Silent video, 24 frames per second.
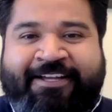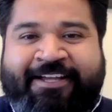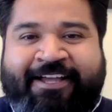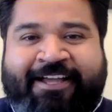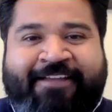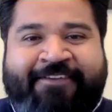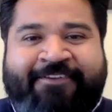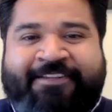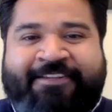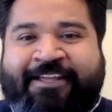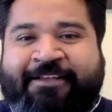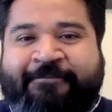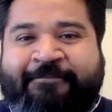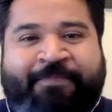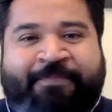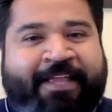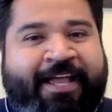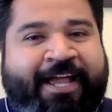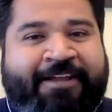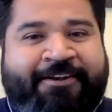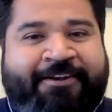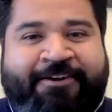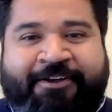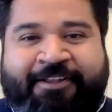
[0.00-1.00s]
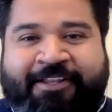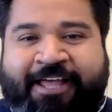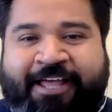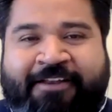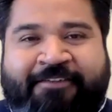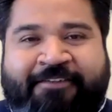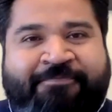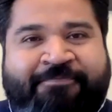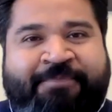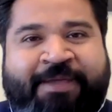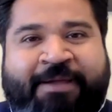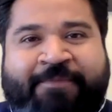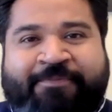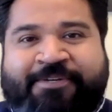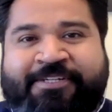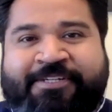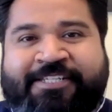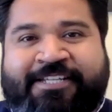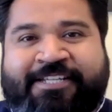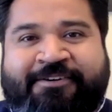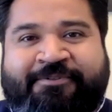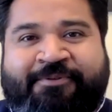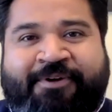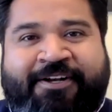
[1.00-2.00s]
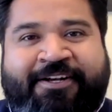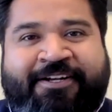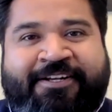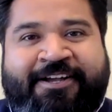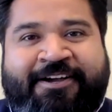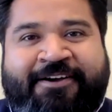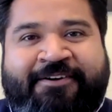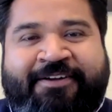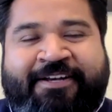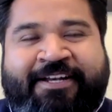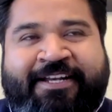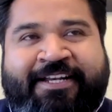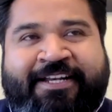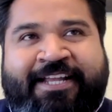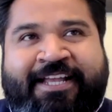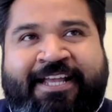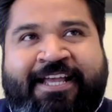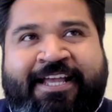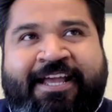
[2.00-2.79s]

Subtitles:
And I know a lot of members here want to know it and